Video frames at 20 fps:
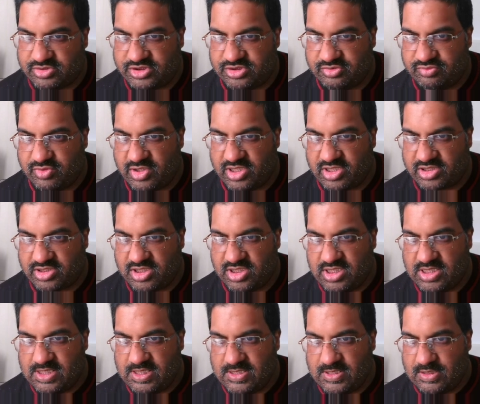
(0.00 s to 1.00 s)
work.
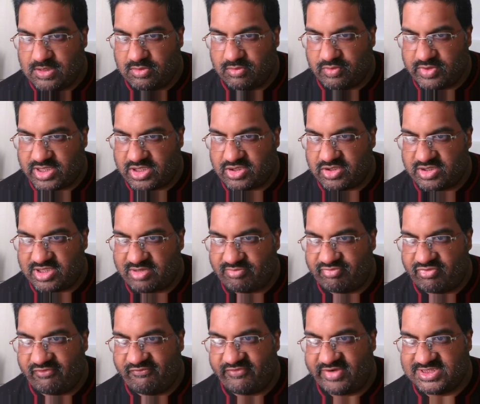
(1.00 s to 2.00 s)
We could have
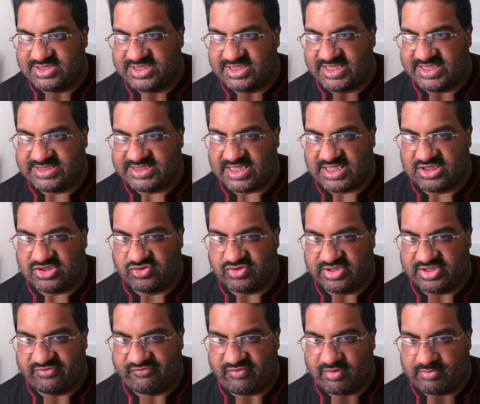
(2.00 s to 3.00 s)
prevented these
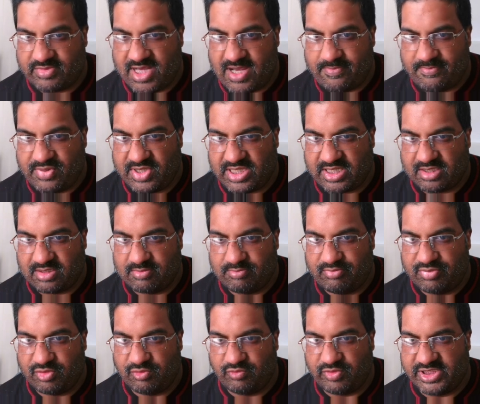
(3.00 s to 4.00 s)
injuries from happening,
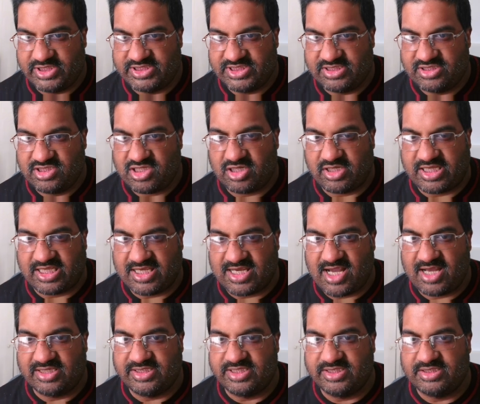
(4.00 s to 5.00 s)
but we did not, he
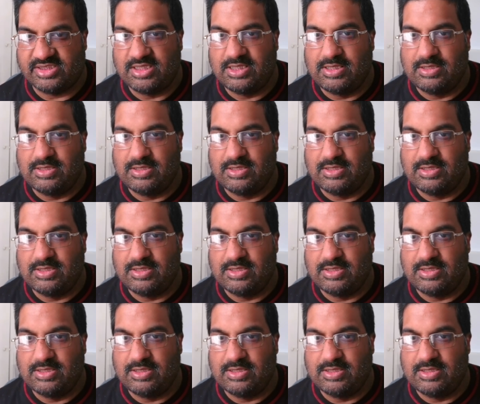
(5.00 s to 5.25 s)
added.